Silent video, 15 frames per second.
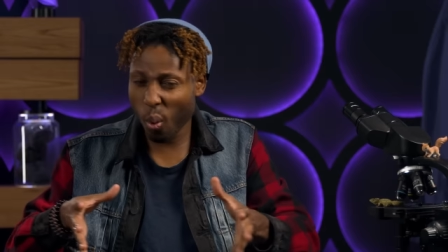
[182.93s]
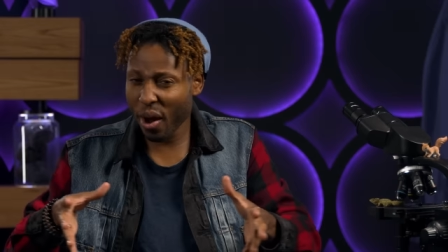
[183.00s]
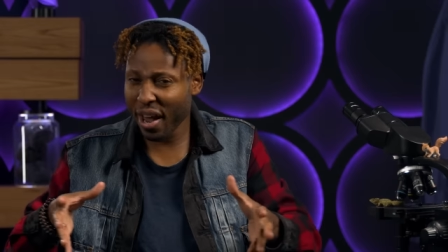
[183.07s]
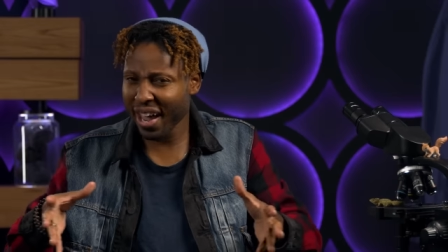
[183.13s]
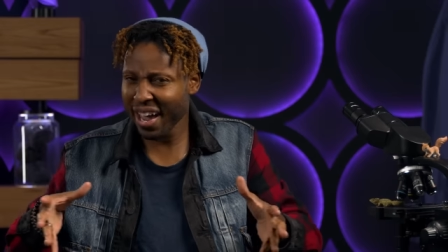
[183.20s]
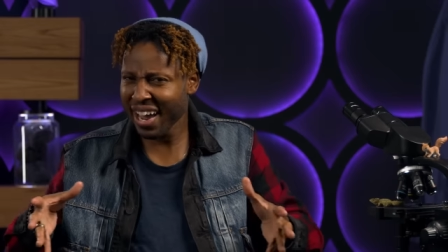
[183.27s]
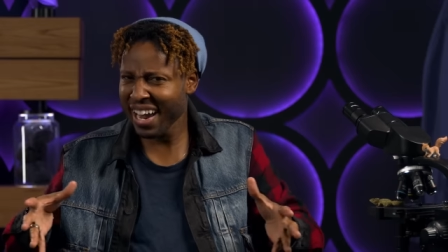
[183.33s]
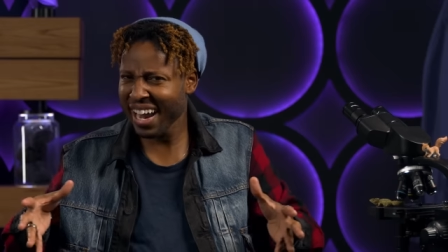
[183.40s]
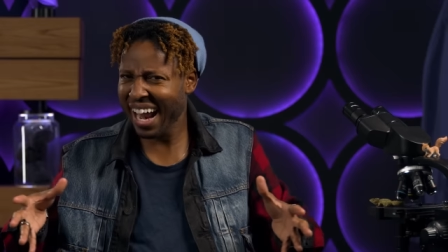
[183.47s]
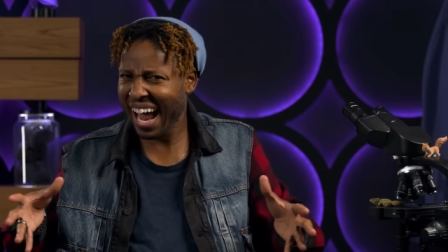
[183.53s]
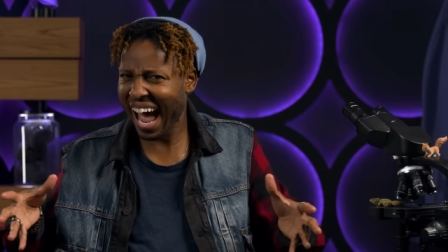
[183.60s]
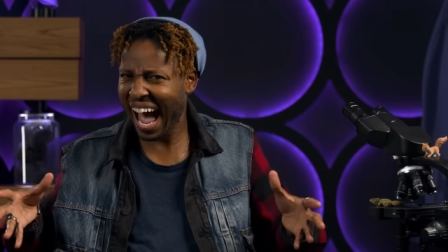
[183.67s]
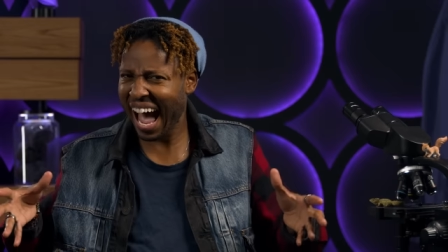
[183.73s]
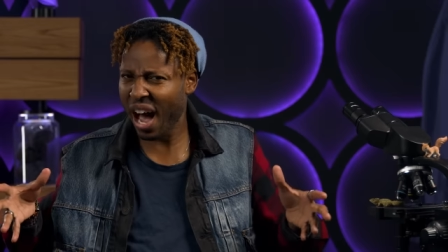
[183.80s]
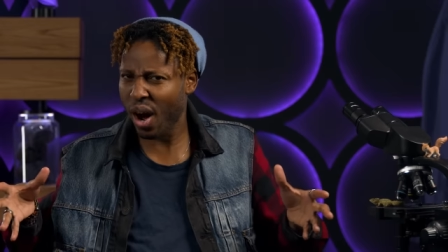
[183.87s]
way
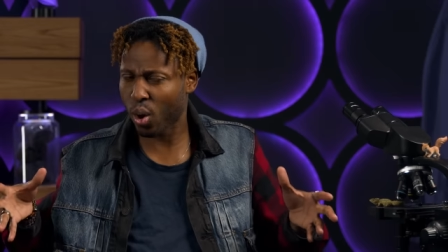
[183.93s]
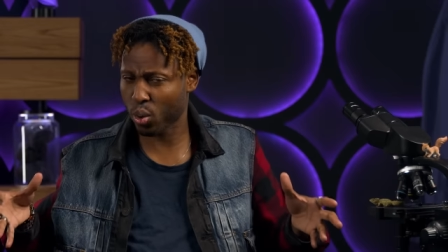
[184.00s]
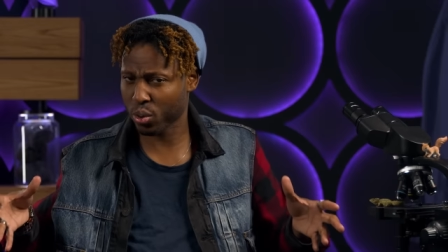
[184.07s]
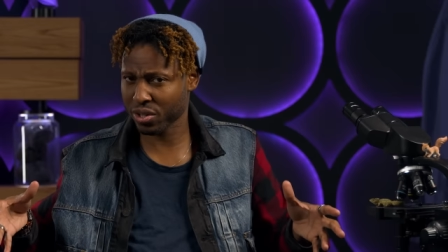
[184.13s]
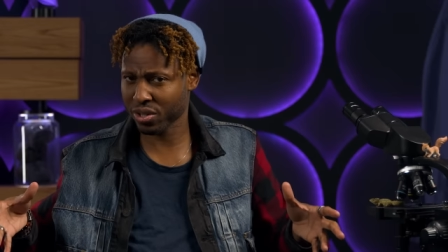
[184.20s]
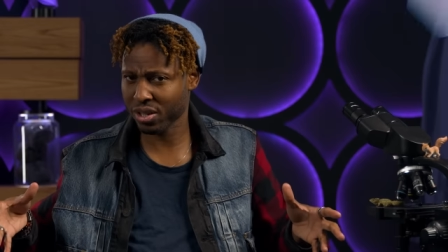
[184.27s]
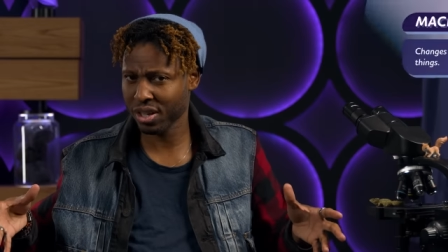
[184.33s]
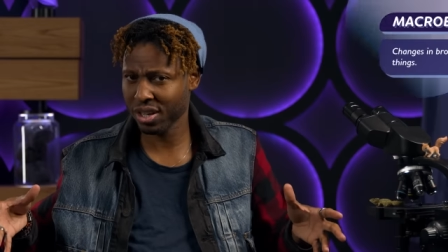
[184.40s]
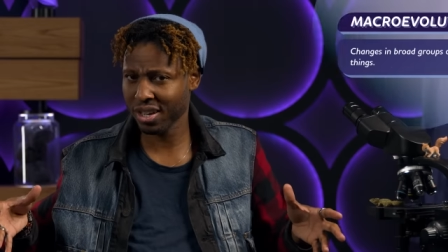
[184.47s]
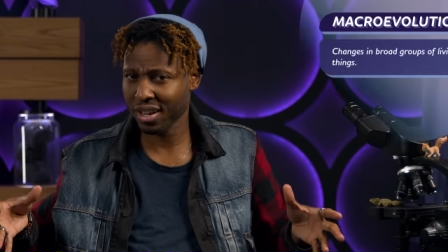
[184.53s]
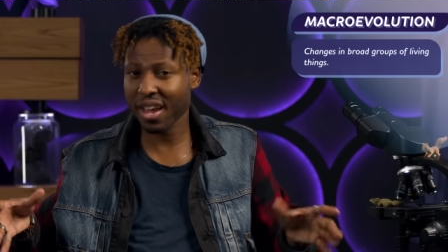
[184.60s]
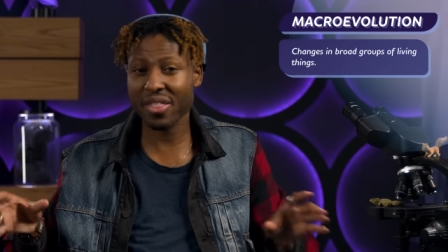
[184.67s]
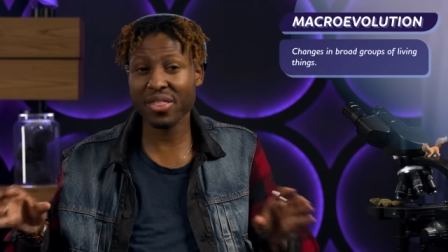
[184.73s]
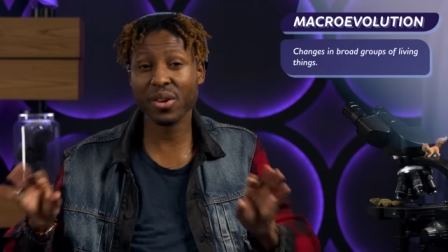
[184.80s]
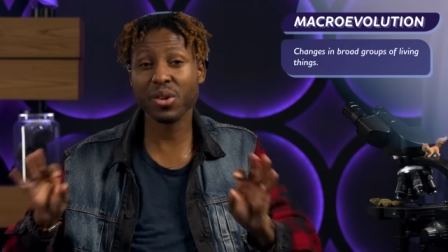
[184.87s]
out,
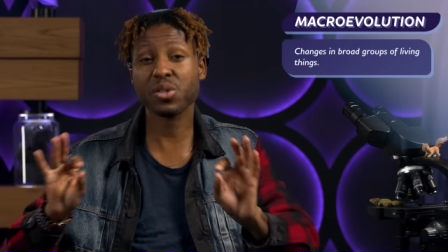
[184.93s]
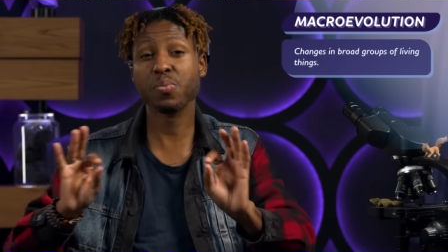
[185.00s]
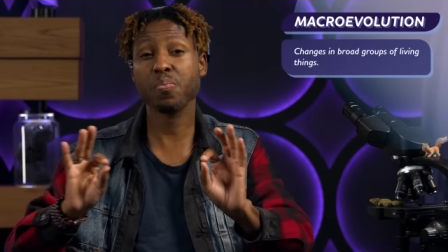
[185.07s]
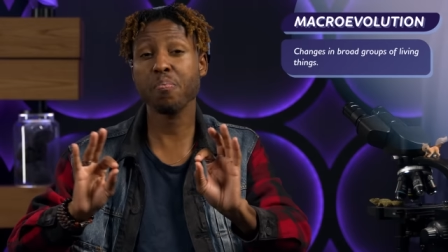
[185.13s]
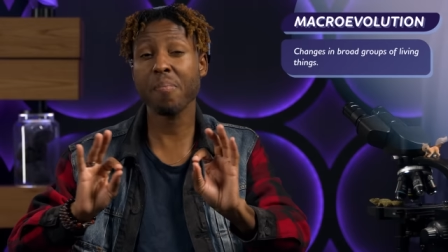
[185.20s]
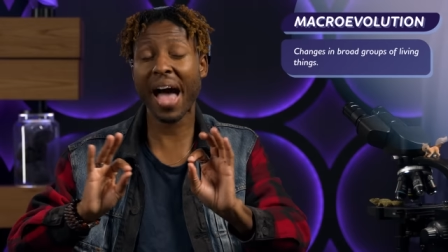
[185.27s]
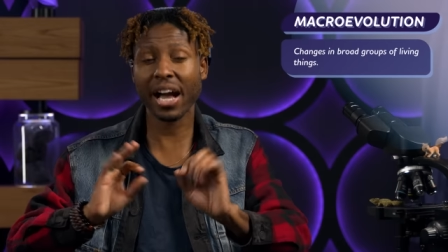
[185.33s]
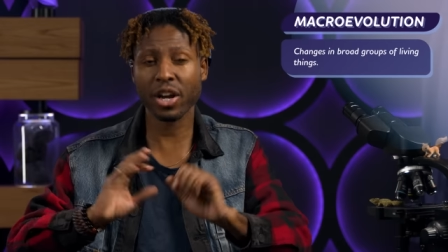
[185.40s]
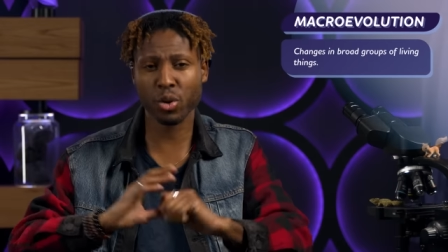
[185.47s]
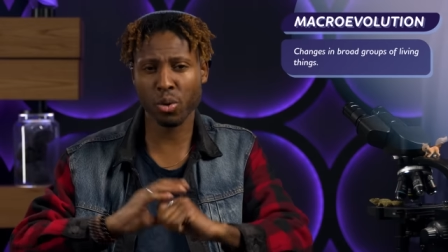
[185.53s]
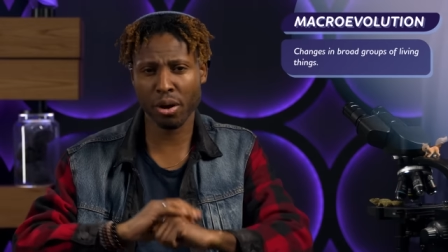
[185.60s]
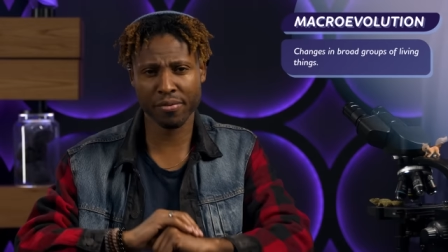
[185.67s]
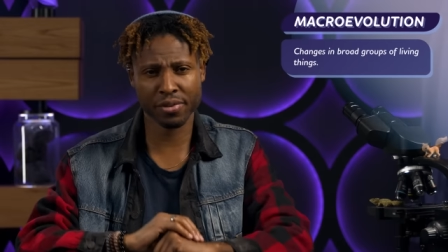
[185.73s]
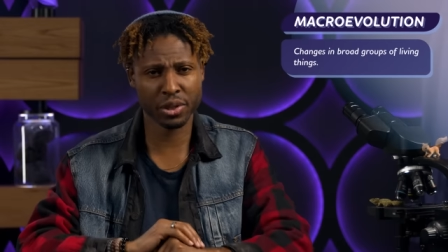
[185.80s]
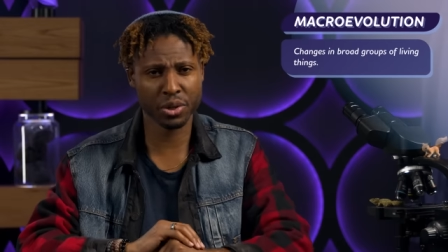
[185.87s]
and there's
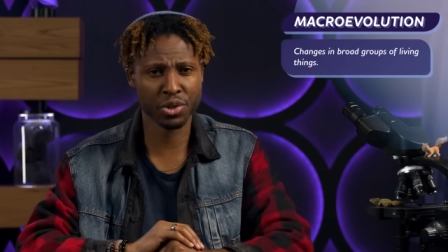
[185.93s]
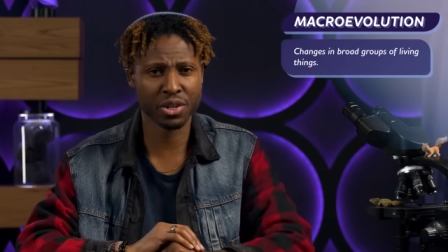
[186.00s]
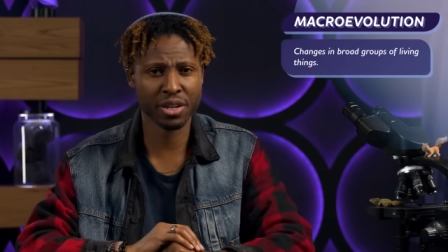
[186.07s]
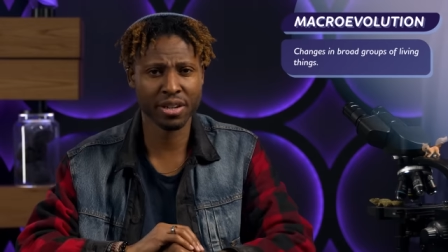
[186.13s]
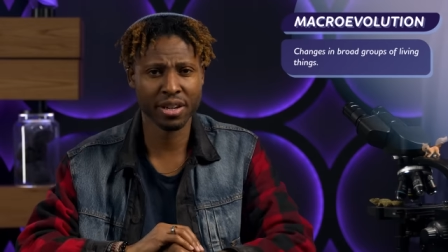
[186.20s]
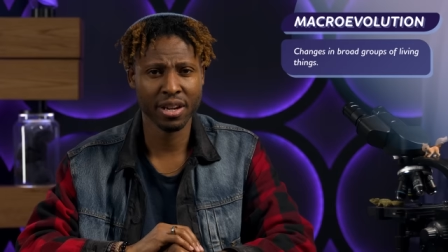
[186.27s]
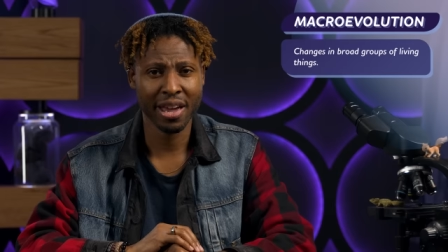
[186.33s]
macroevolution.